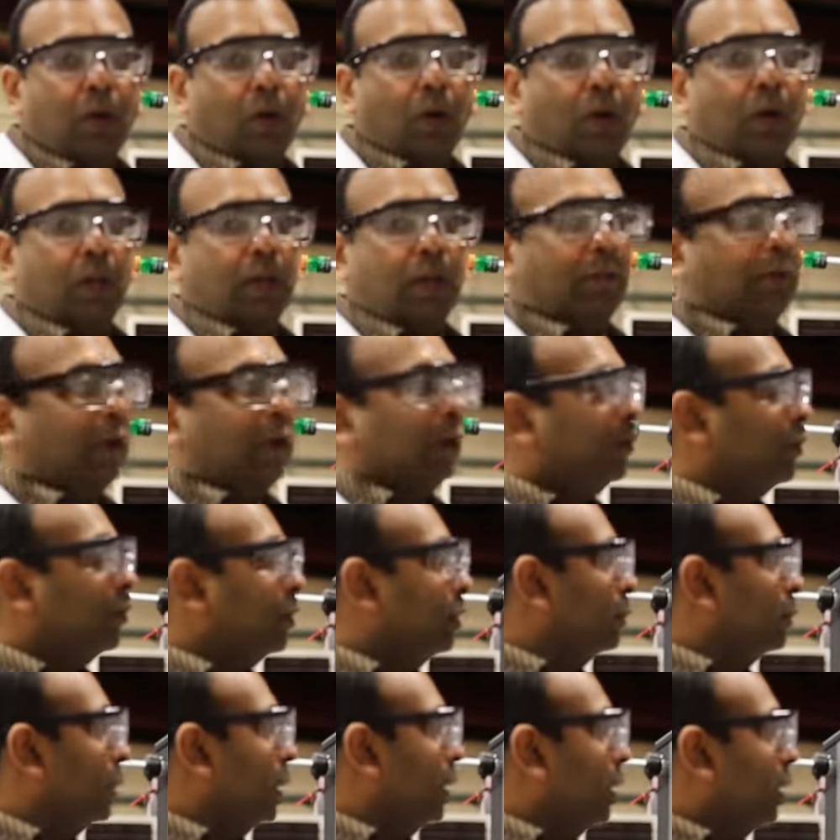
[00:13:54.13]
all the way
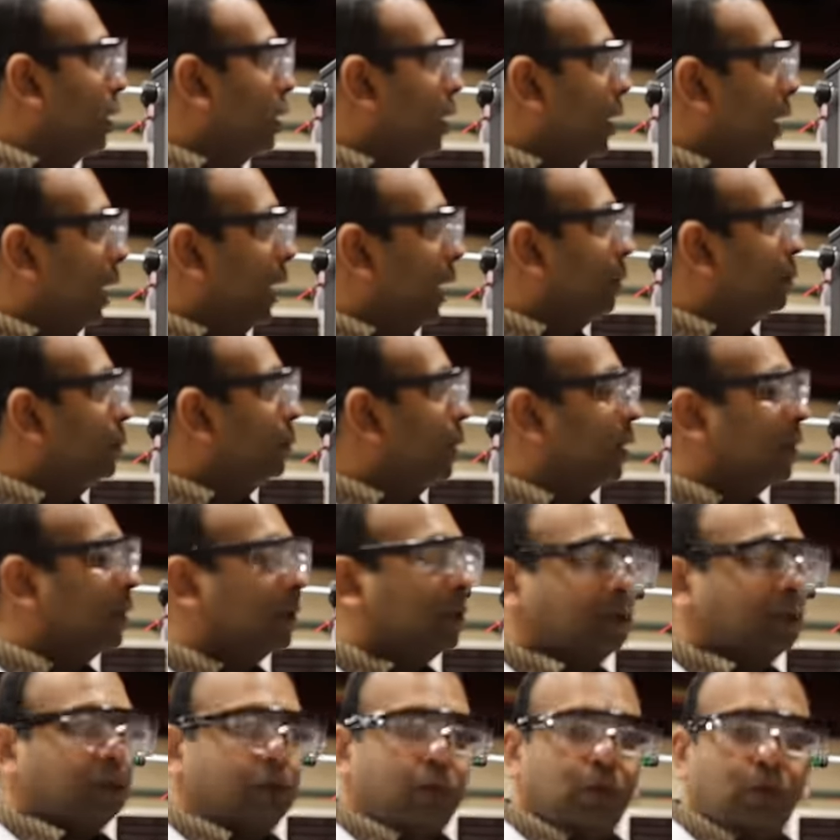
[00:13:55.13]
from like ambient
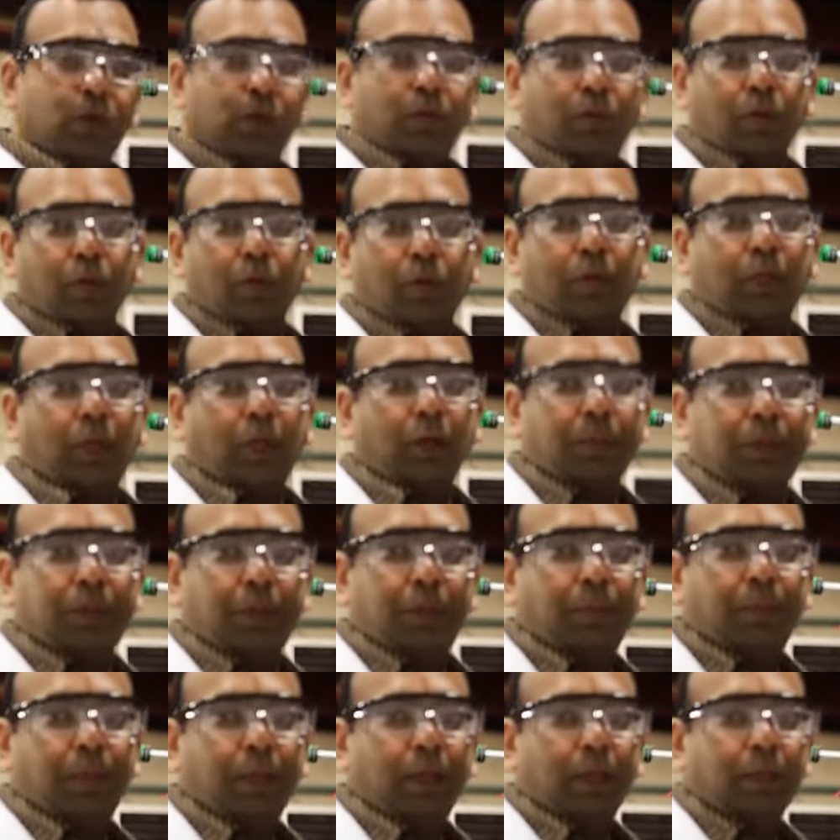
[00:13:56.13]
to four
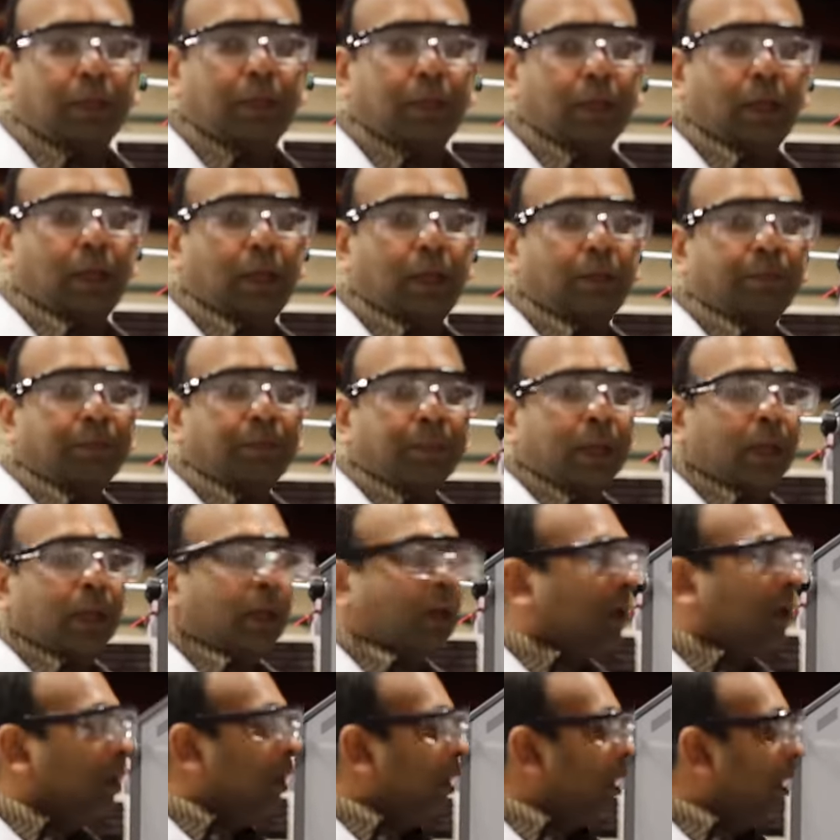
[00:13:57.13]
thousand P S I.
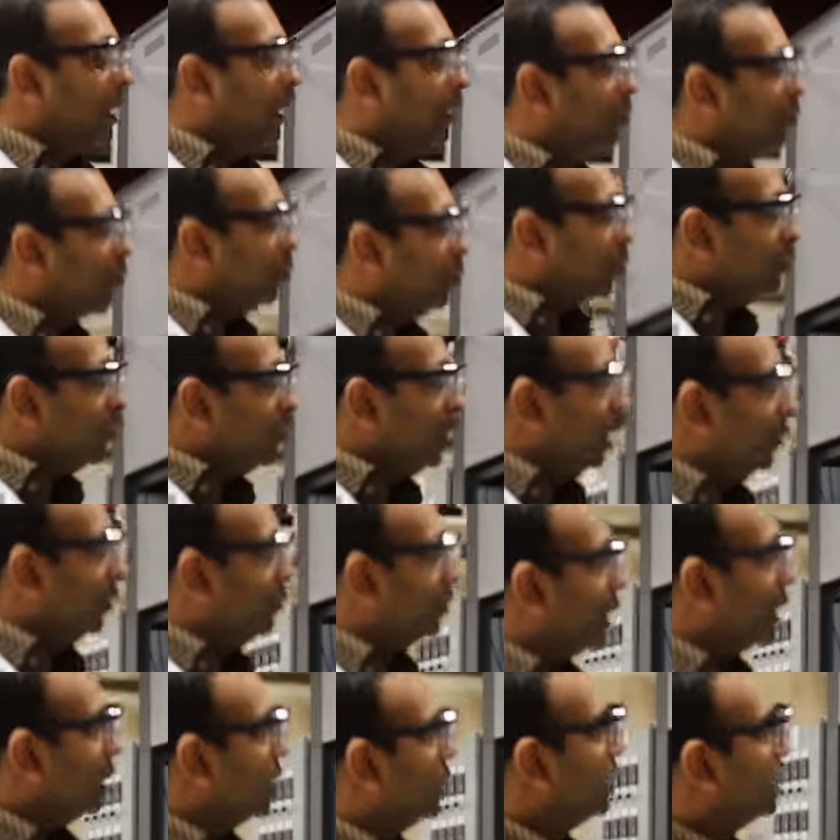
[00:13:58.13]
And what we have
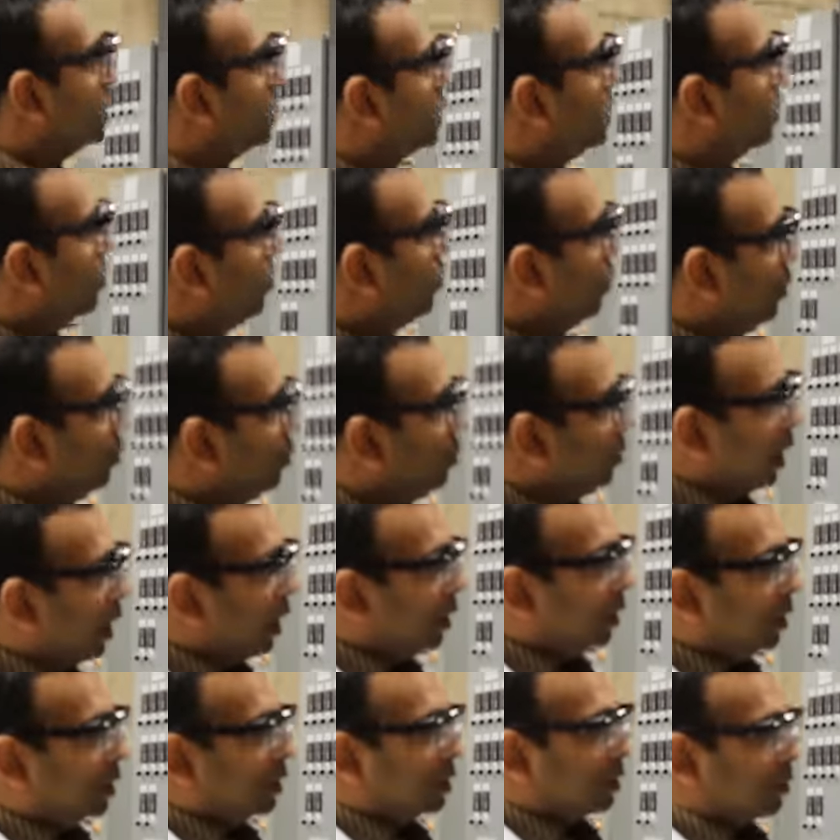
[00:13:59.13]
done is we
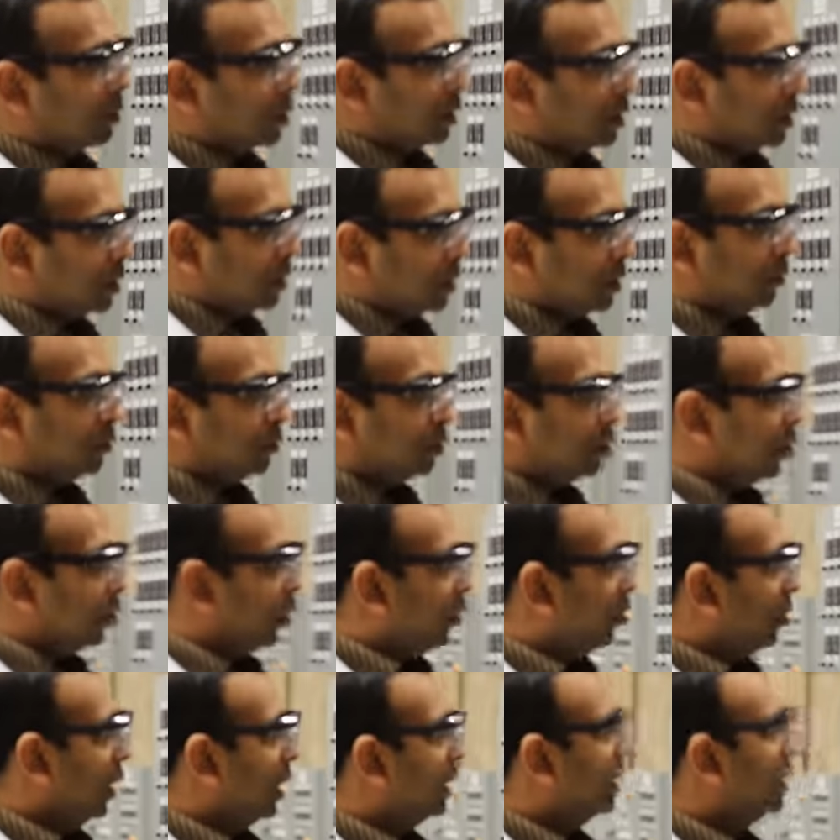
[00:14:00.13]
made this system so
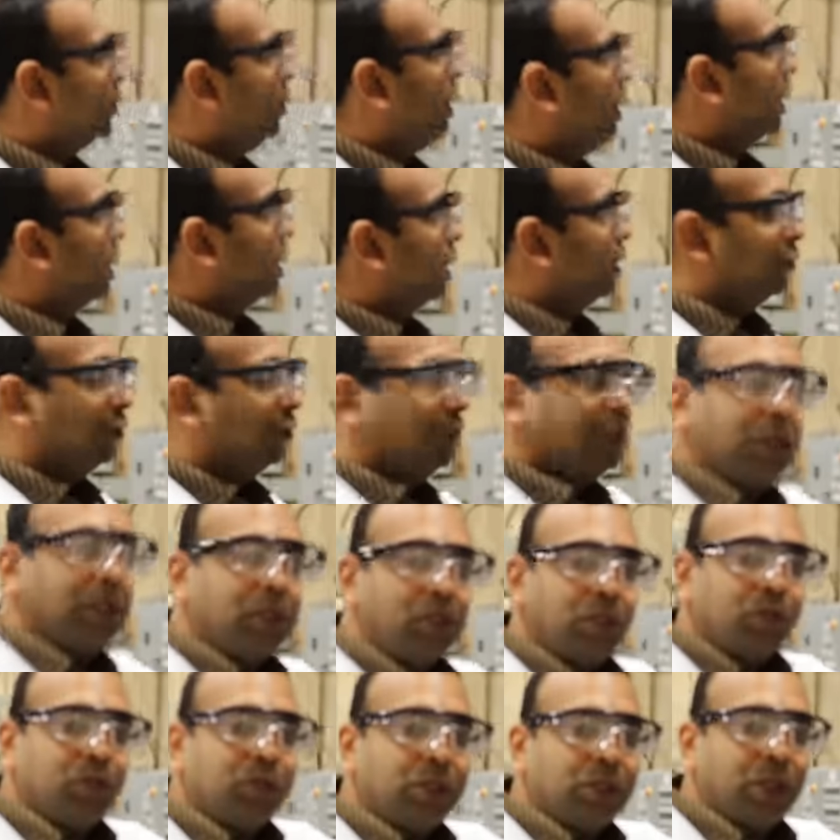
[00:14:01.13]
flexible, like if we need
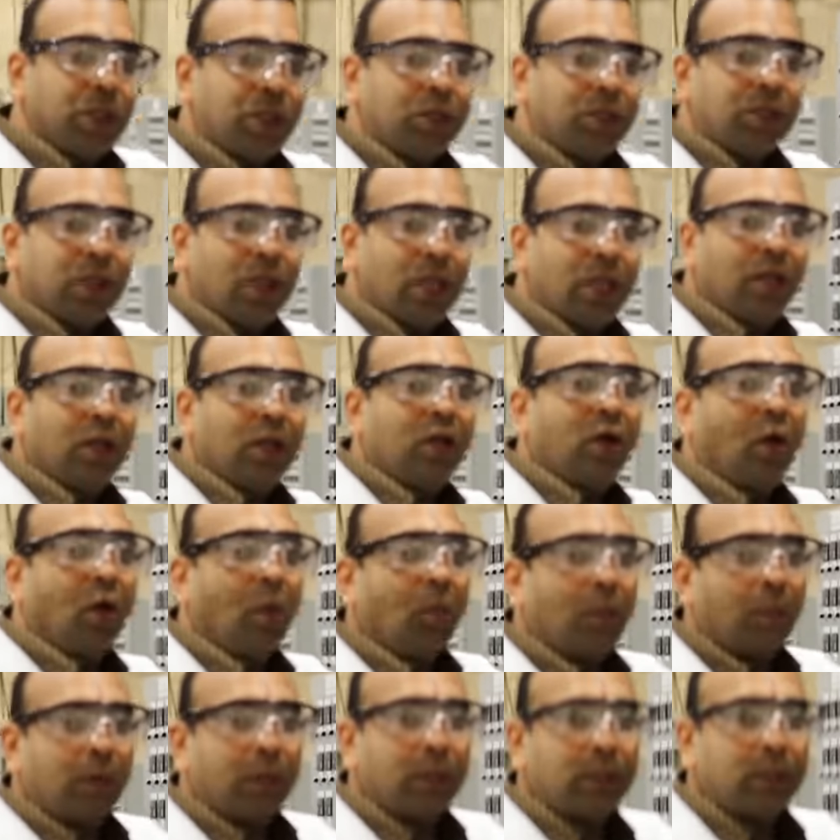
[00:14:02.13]
to change any
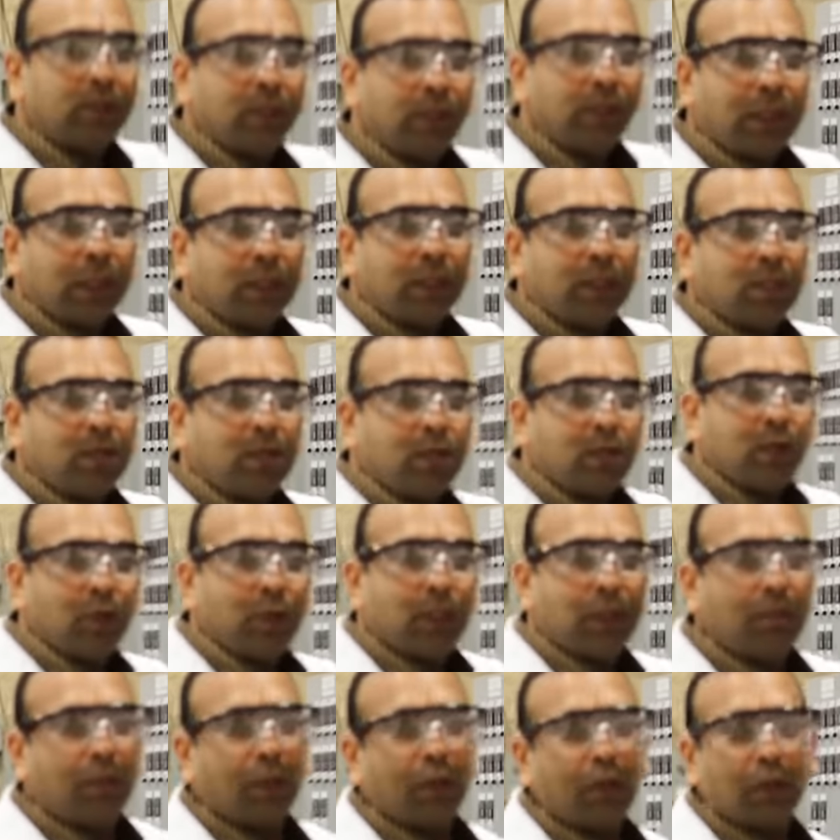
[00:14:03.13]
components, we can do
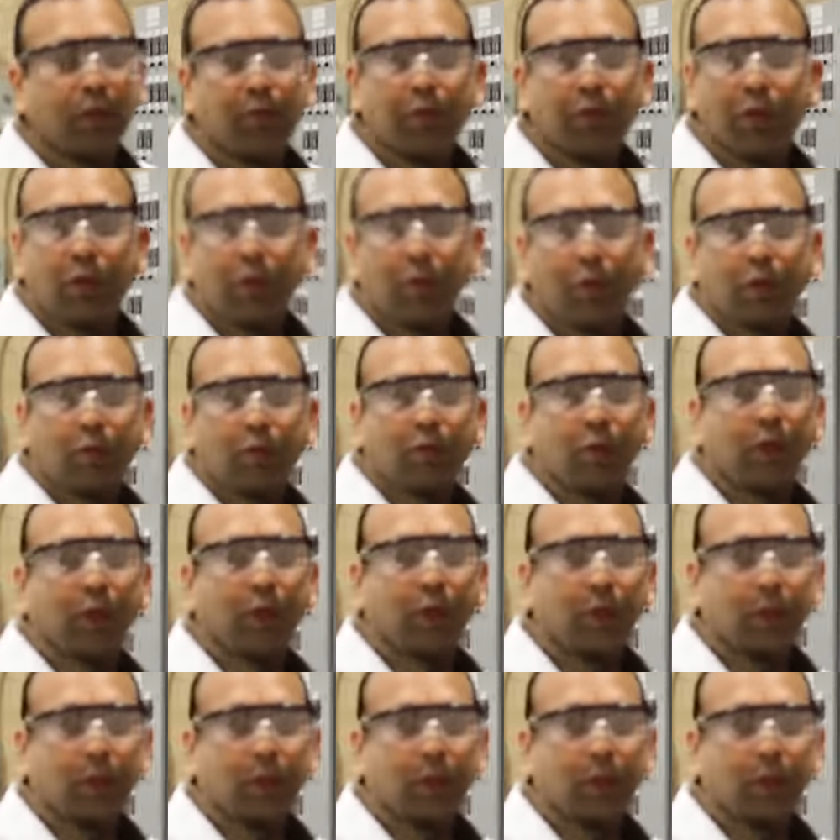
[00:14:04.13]
it, because we are what we are